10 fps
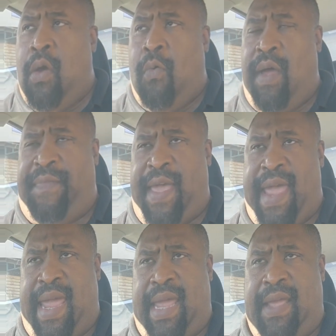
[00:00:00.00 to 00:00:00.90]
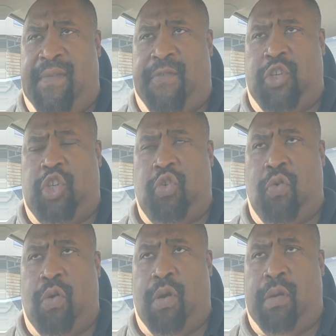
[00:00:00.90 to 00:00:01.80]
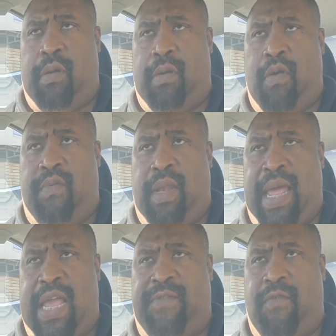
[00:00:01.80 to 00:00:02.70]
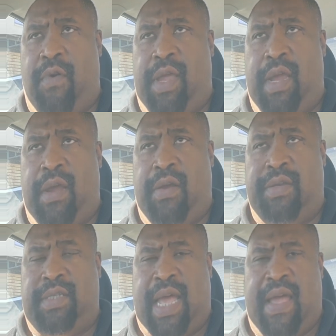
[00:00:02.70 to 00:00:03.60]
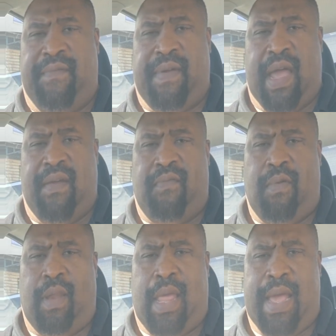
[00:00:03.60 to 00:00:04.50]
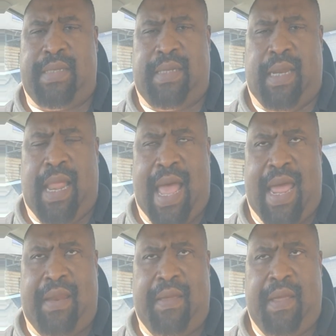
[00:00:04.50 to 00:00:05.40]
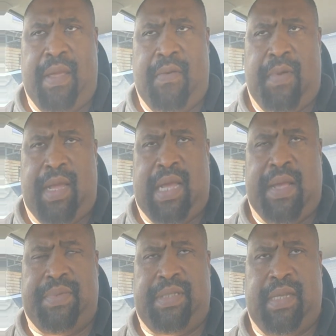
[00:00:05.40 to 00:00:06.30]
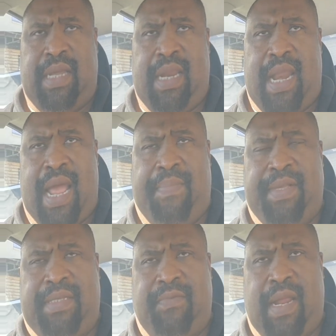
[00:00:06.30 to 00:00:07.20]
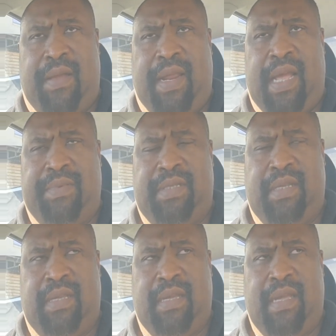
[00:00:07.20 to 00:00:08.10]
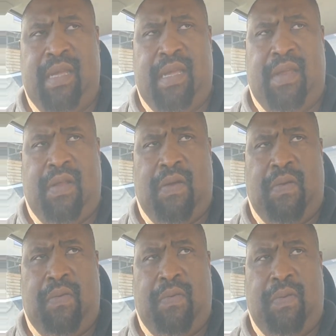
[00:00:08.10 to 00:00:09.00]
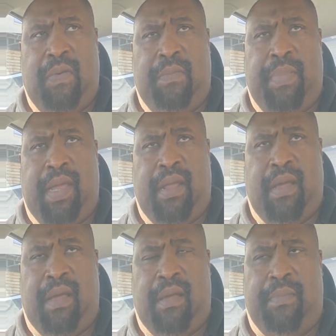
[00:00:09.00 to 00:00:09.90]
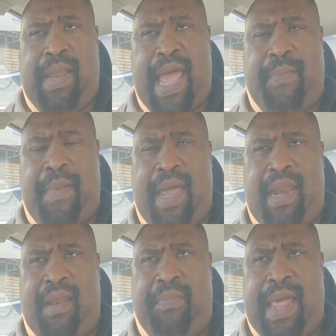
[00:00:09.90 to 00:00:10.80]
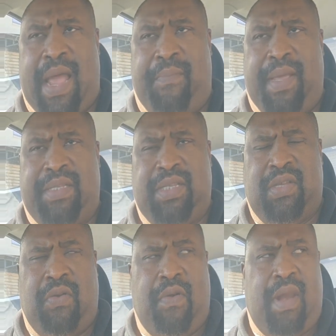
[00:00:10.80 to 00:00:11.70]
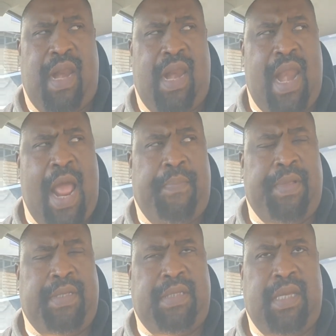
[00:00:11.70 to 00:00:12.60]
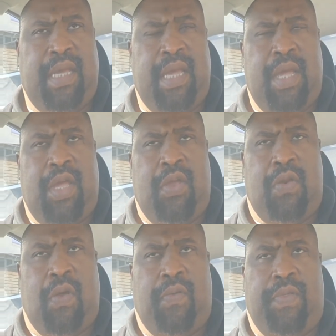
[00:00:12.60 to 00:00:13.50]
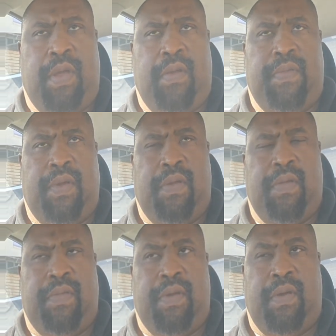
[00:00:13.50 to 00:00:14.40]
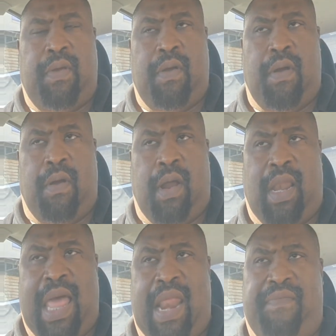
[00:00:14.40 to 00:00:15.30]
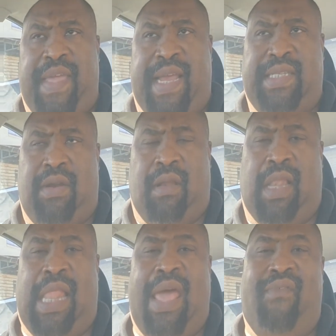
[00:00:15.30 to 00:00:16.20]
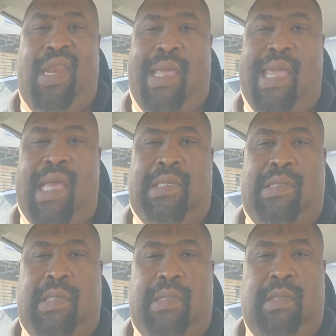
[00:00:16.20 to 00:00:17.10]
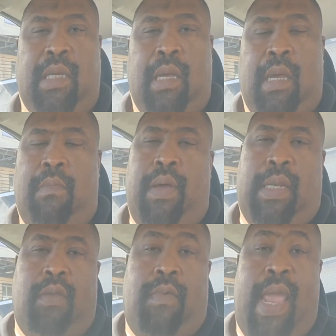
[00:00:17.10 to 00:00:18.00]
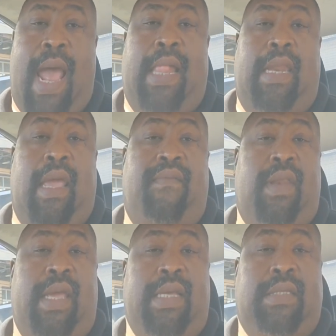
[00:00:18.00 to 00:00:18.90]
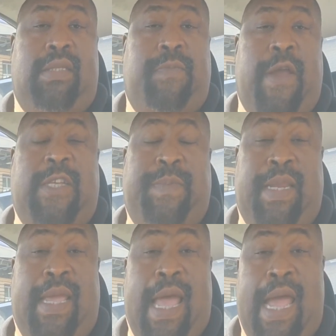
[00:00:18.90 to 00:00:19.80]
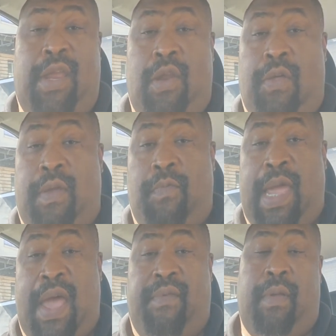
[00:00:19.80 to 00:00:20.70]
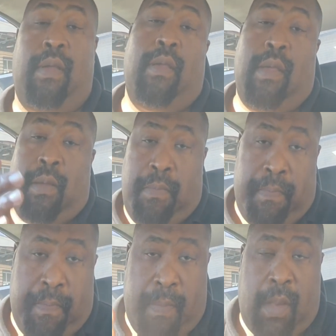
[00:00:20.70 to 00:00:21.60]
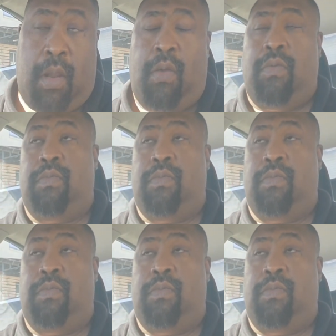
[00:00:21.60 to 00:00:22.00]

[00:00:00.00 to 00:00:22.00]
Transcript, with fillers: one thing for sure, over the last four years, I've I've realized a lot when it comes to Indianapolis and when, it comes to you know being a, a, black man and a black business owner in Indianapolis. You know there there there are a lot of things that are levied against us, but the reality of it is, is praise be to God, you know that we have a you know